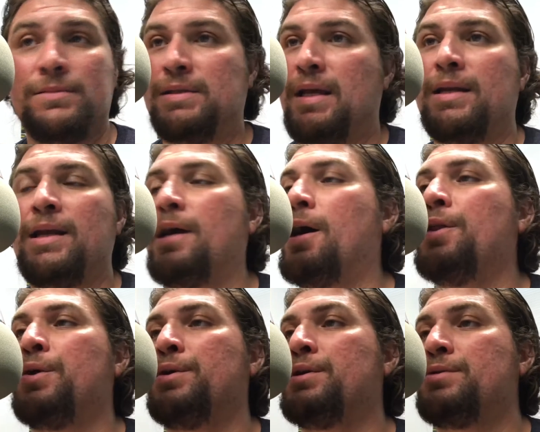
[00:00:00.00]
saying that
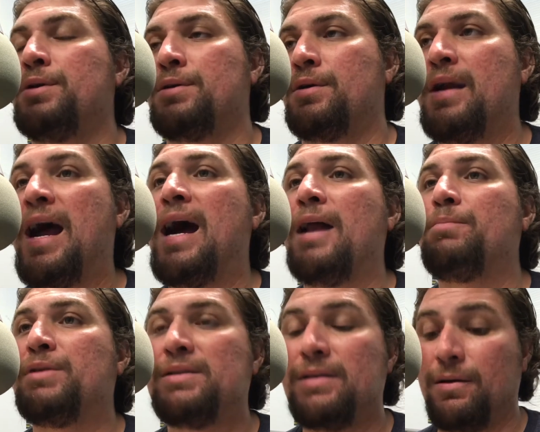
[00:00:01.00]
other industries are not,
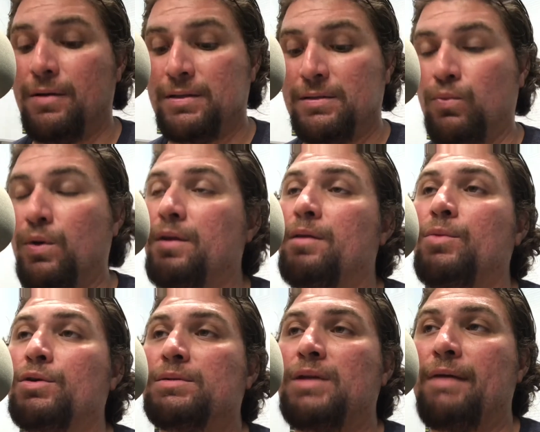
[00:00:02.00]
but still, it's one of the
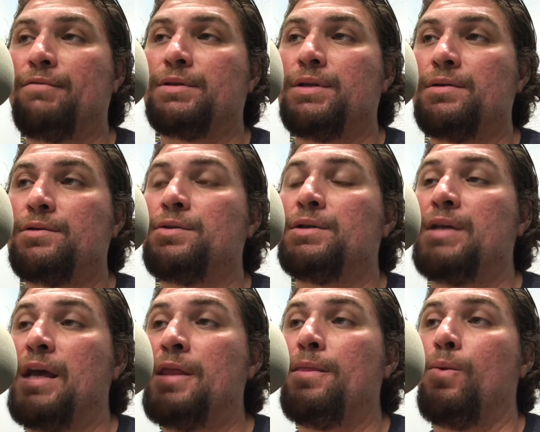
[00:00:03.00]
most diverse industries
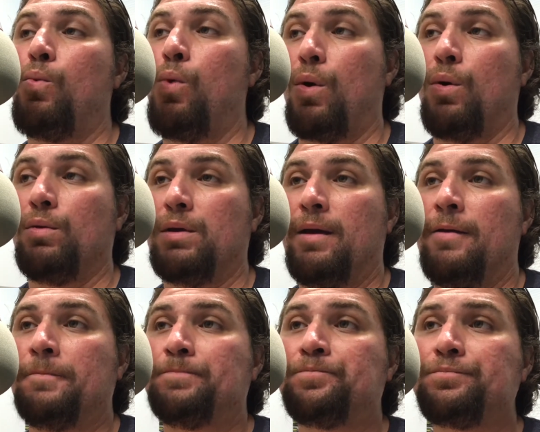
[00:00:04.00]
in the world.
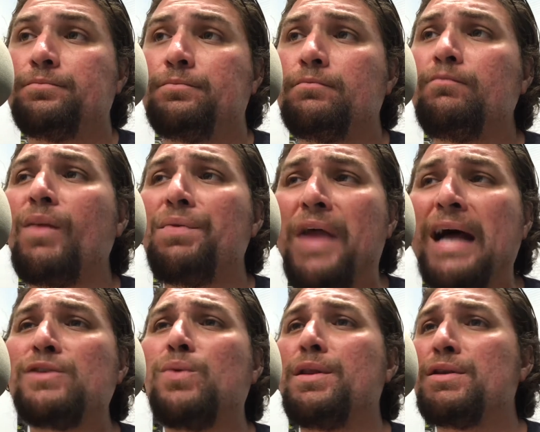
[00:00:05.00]

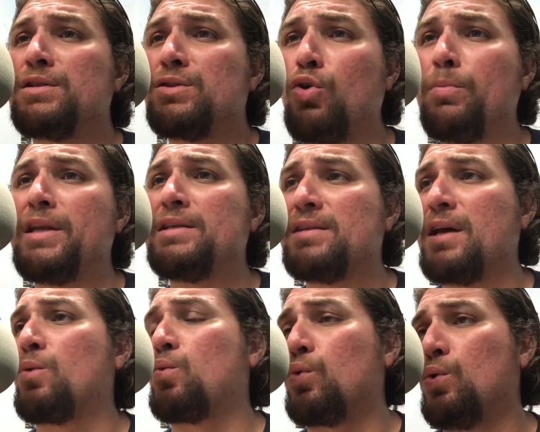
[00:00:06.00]
That's why there's so many set
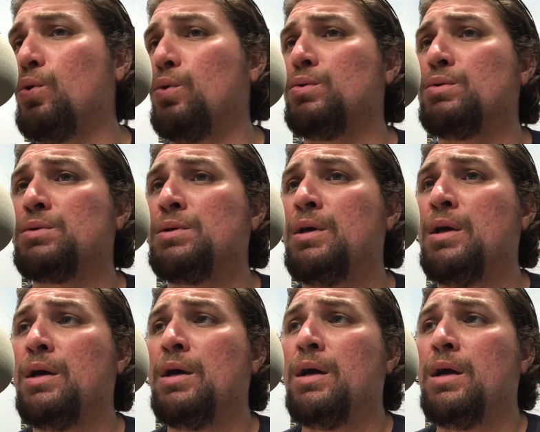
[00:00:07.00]
of rules,
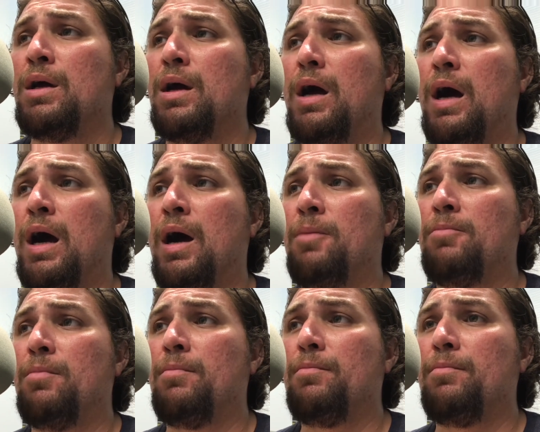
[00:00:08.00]

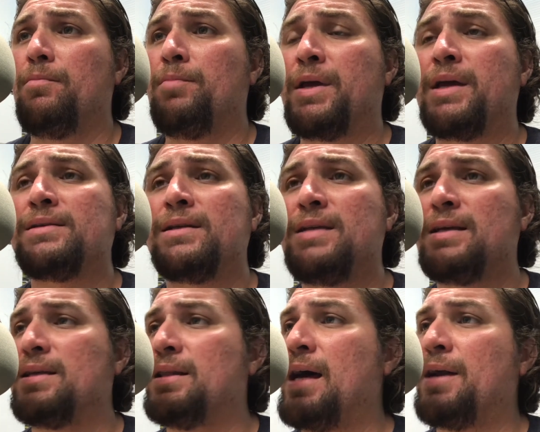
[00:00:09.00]
because it
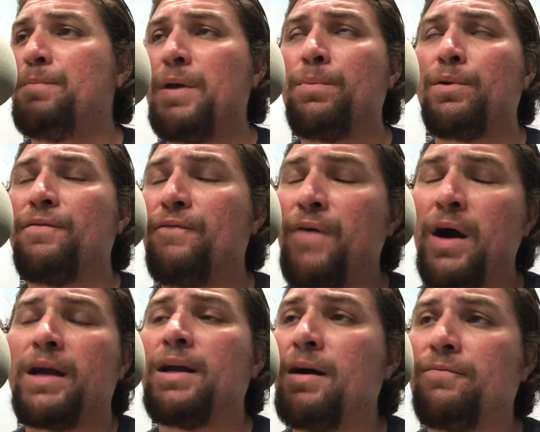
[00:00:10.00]
takes a lot of people to
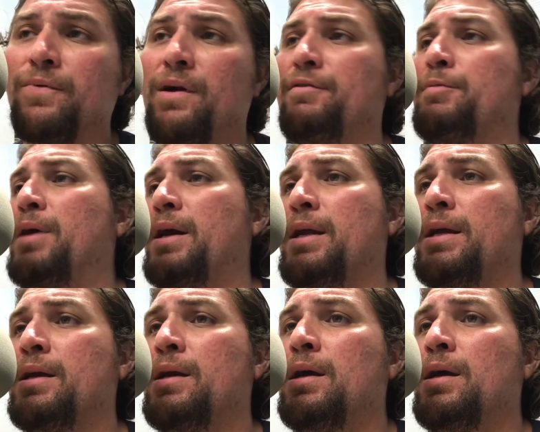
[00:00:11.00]
fuck it up for everybody.